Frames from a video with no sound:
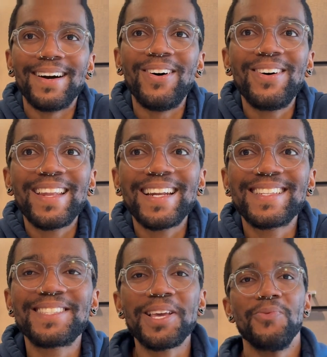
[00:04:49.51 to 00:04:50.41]
All that to
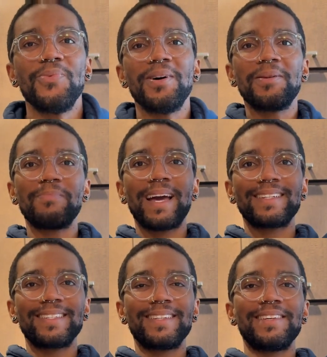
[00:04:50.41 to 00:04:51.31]
say, welcome back
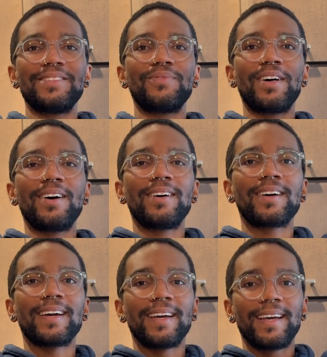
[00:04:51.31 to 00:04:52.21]
to another vlog.
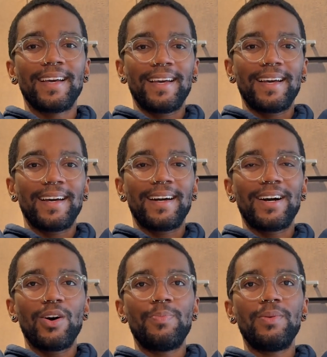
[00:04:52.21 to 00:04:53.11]
I
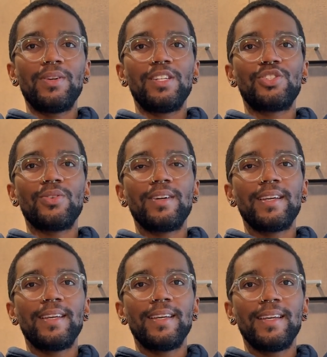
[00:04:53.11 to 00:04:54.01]
hope you enjoy.